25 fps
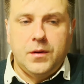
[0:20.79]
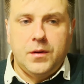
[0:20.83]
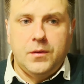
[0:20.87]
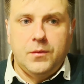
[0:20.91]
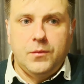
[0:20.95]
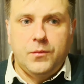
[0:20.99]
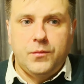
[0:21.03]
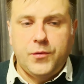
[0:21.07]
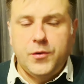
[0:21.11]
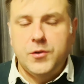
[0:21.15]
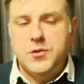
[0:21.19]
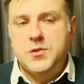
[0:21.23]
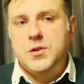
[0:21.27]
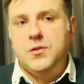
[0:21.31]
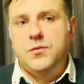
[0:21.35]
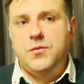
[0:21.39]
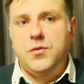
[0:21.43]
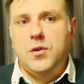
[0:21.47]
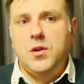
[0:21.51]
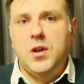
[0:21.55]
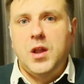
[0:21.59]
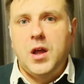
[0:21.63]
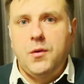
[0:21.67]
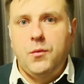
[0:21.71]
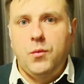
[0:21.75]
first of
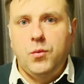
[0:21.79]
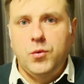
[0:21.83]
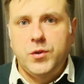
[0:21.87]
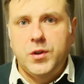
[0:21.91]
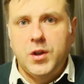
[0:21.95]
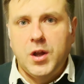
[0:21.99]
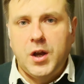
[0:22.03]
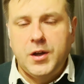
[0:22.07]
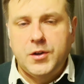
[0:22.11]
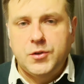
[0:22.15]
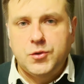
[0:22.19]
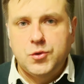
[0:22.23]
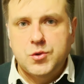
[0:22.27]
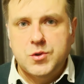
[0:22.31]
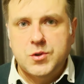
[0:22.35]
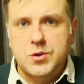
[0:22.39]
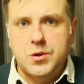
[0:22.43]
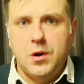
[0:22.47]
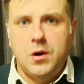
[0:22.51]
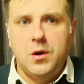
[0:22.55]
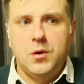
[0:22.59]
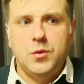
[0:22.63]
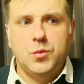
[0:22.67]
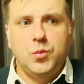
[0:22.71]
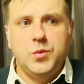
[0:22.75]
all I would like to
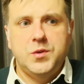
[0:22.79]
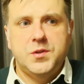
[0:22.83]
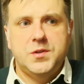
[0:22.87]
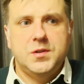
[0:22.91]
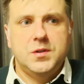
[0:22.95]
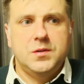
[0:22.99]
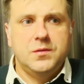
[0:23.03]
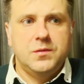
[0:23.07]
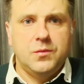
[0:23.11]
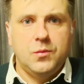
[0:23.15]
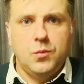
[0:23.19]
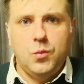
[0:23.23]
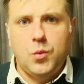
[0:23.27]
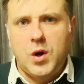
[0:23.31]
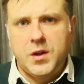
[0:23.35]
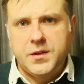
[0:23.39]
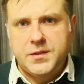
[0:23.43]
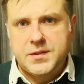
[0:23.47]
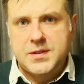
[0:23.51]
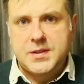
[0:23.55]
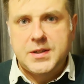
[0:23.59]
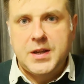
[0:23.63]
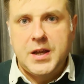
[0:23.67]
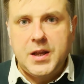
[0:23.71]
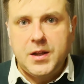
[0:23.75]
start with one
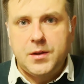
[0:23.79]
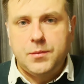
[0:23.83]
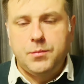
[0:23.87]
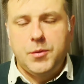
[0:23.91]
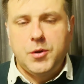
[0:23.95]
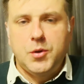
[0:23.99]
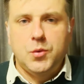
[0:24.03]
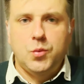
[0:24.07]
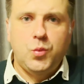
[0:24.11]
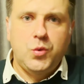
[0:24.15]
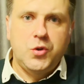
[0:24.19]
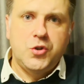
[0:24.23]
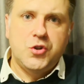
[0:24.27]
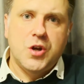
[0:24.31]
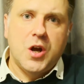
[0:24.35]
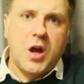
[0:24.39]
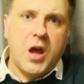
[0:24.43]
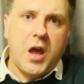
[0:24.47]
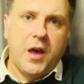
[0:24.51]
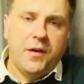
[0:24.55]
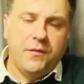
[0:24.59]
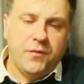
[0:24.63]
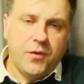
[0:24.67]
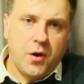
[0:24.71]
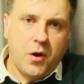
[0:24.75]
statement which I
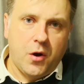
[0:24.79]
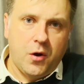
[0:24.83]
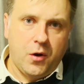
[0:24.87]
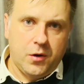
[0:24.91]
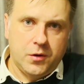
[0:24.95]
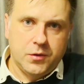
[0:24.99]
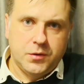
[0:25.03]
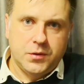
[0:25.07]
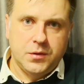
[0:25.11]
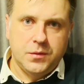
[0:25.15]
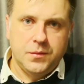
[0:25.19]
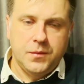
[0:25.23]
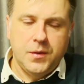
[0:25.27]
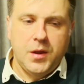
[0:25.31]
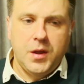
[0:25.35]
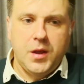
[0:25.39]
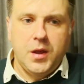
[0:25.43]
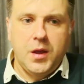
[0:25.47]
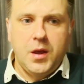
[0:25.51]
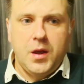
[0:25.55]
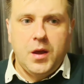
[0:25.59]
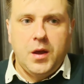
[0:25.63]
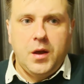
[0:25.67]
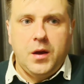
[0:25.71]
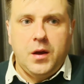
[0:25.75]
have heard.
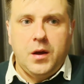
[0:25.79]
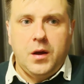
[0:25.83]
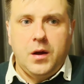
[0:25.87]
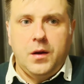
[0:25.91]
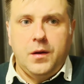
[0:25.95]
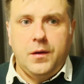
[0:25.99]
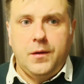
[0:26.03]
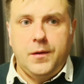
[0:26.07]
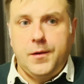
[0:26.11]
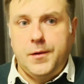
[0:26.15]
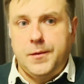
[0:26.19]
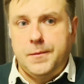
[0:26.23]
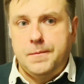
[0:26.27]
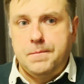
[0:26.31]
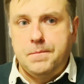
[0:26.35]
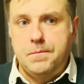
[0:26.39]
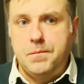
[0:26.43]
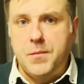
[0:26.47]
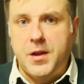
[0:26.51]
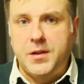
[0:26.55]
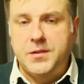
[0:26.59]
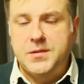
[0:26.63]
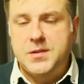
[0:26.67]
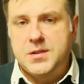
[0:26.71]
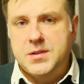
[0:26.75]

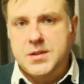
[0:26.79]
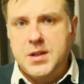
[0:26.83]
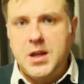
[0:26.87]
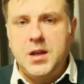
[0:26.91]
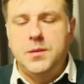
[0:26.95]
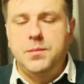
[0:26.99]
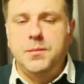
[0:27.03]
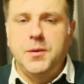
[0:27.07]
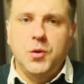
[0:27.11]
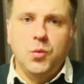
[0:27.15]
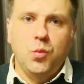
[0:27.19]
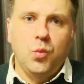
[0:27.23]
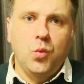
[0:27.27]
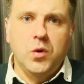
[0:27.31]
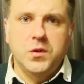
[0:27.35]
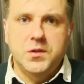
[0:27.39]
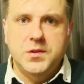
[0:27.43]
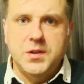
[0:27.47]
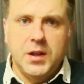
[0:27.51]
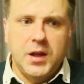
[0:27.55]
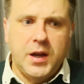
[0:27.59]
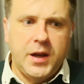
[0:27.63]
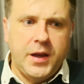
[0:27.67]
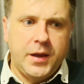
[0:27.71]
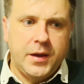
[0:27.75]
And the statement
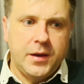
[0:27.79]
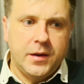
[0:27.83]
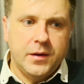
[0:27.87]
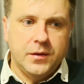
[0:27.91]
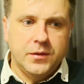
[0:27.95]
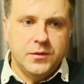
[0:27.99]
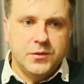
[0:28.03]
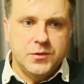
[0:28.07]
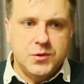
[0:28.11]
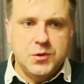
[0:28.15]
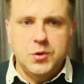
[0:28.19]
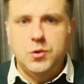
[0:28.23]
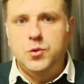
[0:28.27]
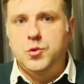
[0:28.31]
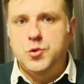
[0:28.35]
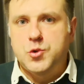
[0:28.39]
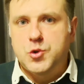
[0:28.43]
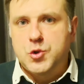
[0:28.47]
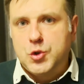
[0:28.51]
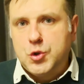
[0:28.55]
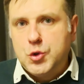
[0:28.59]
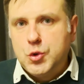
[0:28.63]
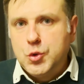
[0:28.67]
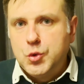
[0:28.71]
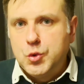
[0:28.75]
was like,
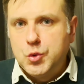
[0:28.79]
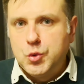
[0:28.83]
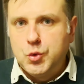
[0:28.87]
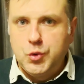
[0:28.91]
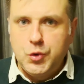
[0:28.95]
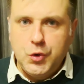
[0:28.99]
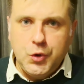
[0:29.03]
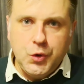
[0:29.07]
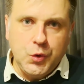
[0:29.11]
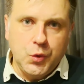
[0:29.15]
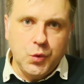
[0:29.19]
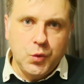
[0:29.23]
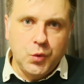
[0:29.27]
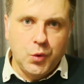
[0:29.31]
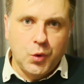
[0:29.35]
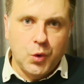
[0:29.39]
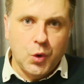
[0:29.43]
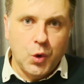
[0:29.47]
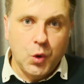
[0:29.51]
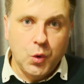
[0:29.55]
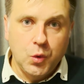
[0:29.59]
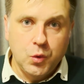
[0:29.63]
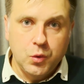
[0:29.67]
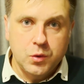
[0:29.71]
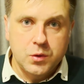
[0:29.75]
those two new
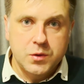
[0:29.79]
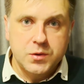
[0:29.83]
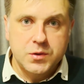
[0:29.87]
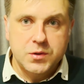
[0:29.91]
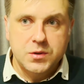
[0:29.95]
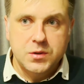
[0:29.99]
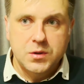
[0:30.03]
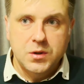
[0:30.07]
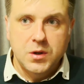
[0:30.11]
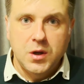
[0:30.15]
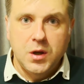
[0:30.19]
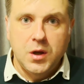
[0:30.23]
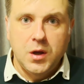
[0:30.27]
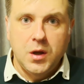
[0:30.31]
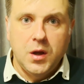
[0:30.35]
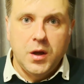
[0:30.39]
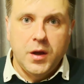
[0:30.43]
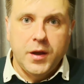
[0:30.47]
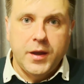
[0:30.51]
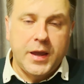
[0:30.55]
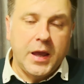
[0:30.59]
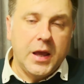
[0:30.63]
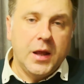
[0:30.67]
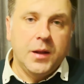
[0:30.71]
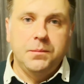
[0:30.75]
hooks
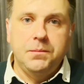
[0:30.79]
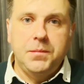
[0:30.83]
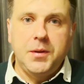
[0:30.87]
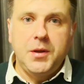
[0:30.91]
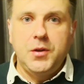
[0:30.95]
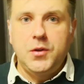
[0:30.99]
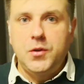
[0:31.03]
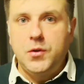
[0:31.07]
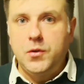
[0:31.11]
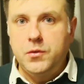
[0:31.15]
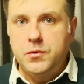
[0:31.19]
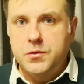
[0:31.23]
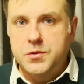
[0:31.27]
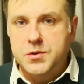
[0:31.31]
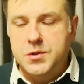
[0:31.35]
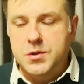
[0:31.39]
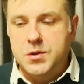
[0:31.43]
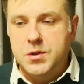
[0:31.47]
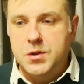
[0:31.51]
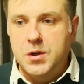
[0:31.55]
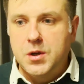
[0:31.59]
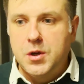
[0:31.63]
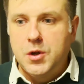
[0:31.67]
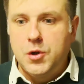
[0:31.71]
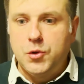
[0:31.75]
can be
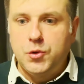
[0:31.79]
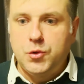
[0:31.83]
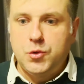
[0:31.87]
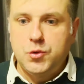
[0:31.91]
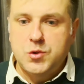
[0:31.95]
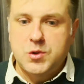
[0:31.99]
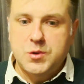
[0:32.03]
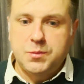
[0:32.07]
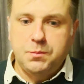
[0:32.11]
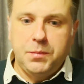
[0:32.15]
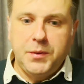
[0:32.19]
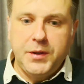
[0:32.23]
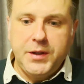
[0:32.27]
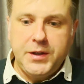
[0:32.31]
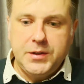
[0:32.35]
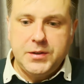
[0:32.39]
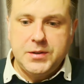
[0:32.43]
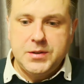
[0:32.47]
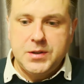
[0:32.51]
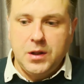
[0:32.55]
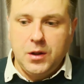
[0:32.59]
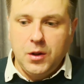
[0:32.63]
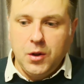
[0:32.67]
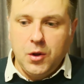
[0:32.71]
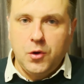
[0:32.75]
used to split
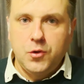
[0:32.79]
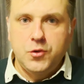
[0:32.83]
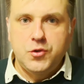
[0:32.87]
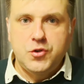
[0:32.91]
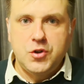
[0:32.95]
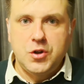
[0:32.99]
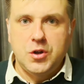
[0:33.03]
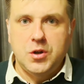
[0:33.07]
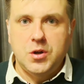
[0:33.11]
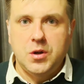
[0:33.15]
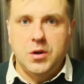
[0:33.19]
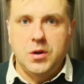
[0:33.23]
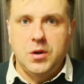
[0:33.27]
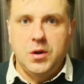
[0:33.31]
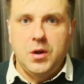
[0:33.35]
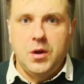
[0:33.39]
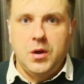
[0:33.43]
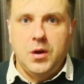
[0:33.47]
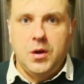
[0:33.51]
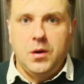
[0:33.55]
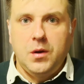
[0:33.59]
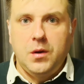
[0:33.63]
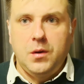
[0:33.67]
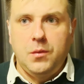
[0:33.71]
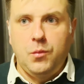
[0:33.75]
the logic
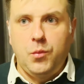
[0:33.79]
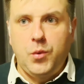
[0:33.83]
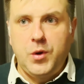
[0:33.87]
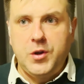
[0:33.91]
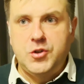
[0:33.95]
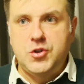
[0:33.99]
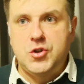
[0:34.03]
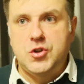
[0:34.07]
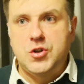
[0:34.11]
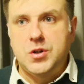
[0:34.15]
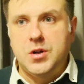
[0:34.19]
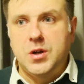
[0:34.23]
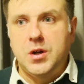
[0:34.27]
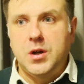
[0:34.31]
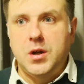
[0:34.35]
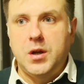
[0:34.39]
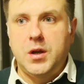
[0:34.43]
which